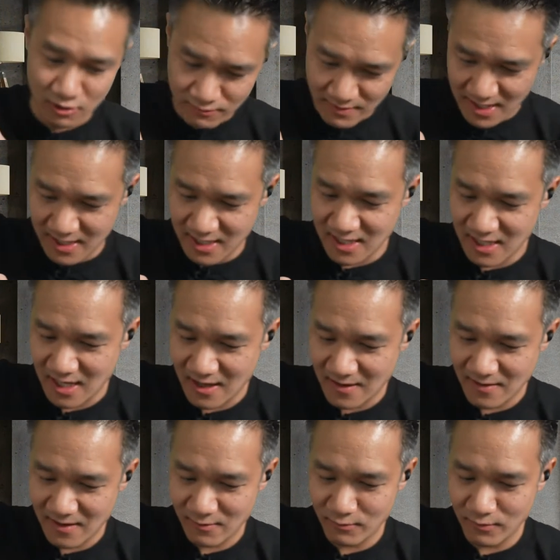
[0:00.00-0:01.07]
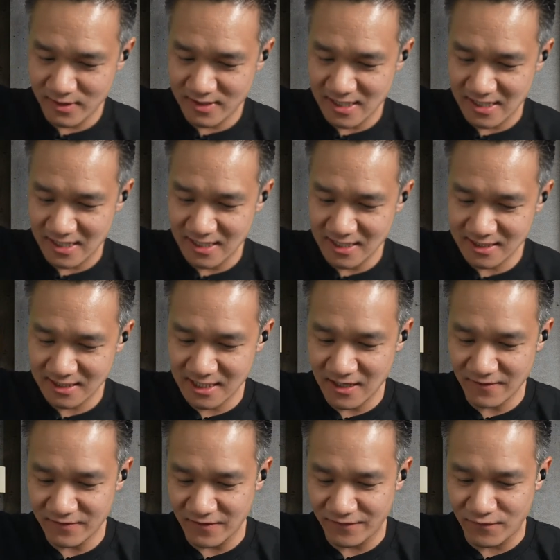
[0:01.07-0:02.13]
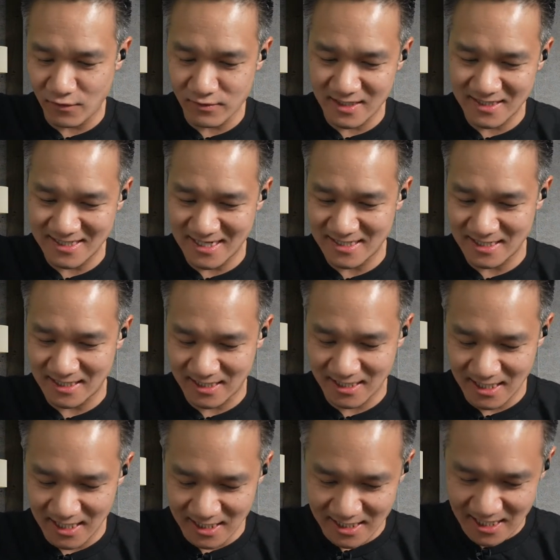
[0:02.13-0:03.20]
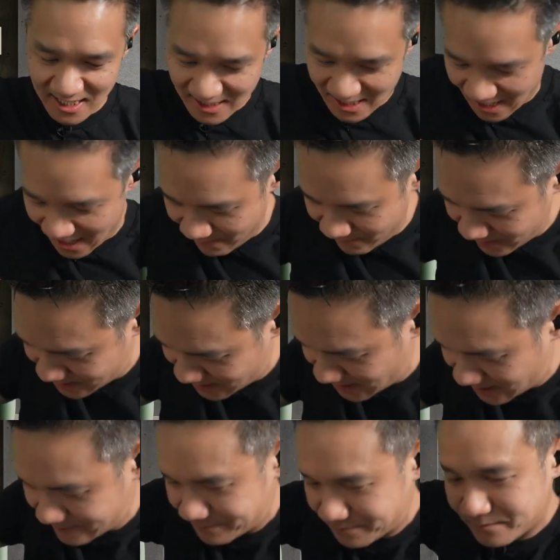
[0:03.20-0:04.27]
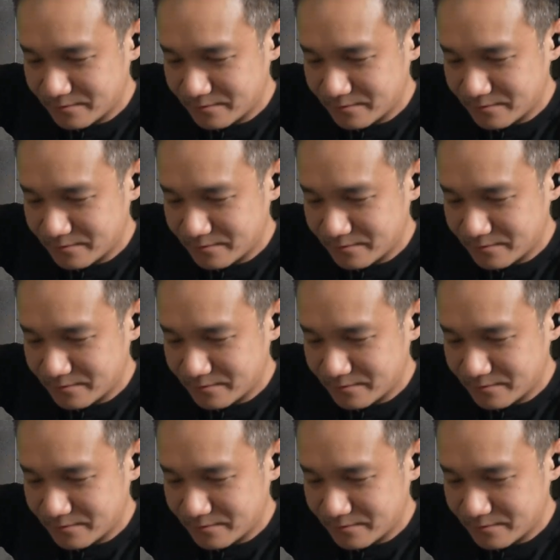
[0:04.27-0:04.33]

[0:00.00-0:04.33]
already. With the adhesive, the phone is nice and clean and everything.